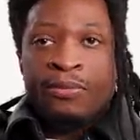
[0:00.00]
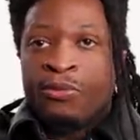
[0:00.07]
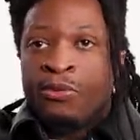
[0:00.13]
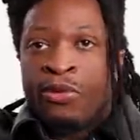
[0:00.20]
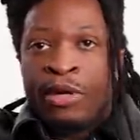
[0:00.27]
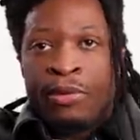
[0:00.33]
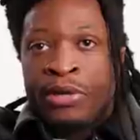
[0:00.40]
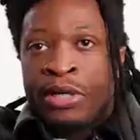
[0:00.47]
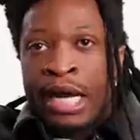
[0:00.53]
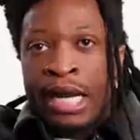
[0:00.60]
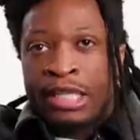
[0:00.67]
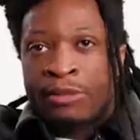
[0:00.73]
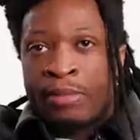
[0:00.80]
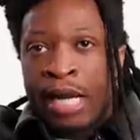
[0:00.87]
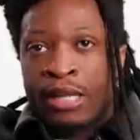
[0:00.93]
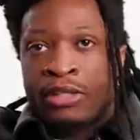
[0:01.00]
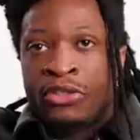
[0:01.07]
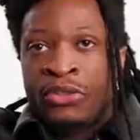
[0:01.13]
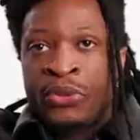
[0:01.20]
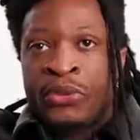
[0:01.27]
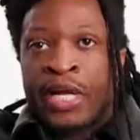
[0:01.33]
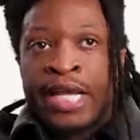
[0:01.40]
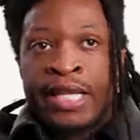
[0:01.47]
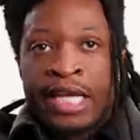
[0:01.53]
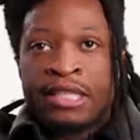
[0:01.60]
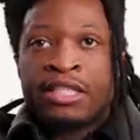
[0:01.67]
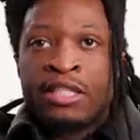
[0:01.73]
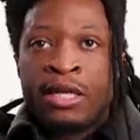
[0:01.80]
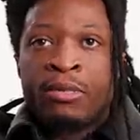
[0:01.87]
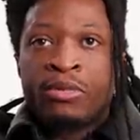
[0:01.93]
Women are not expected to do that.
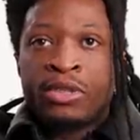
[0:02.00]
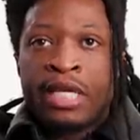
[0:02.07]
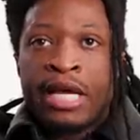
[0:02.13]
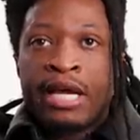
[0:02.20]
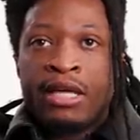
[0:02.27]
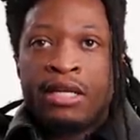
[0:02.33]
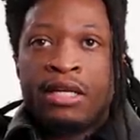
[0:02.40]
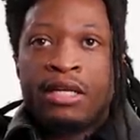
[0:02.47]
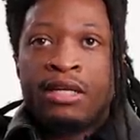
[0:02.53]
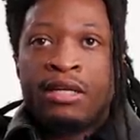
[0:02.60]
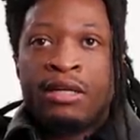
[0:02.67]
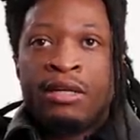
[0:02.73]
That's a double standard.